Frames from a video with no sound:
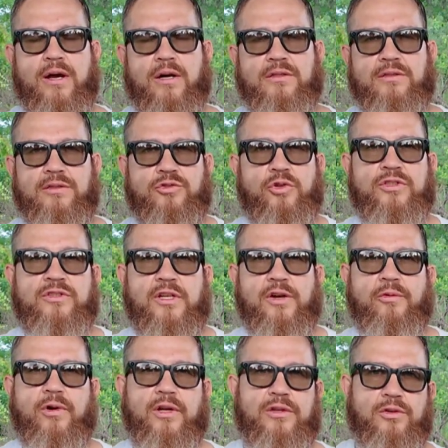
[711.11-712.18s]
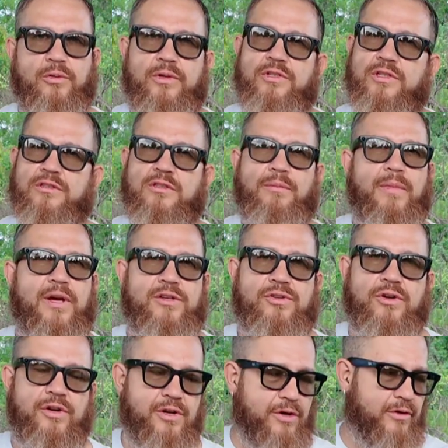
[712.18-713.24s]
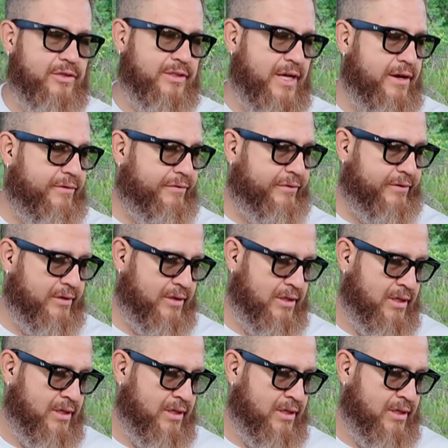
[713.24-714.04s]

concentricity rod through it just to make sure you're safe.